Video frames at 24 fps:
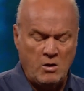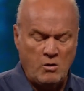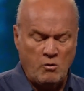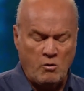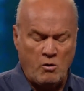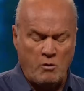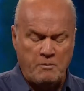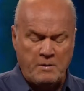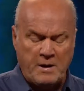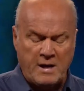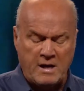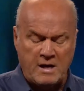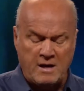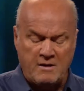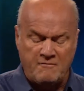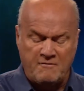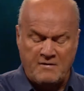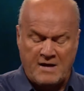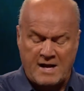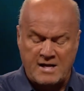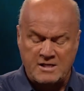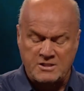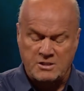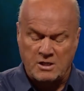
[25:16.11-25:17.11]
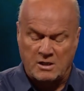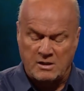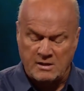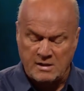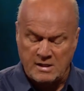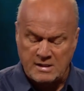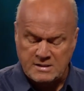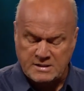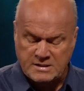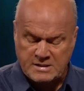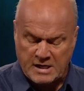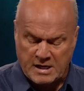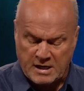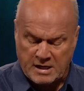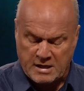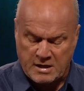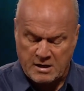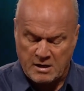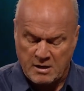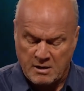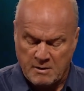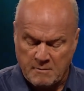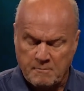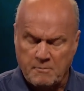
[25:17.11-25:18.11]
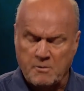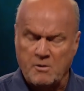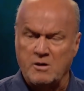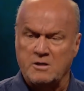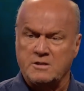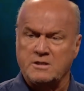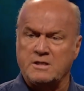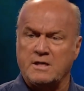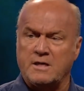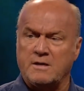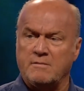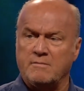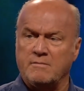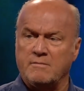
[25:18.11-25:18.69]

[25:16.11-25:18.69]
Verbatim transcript: will be an evangelistic person.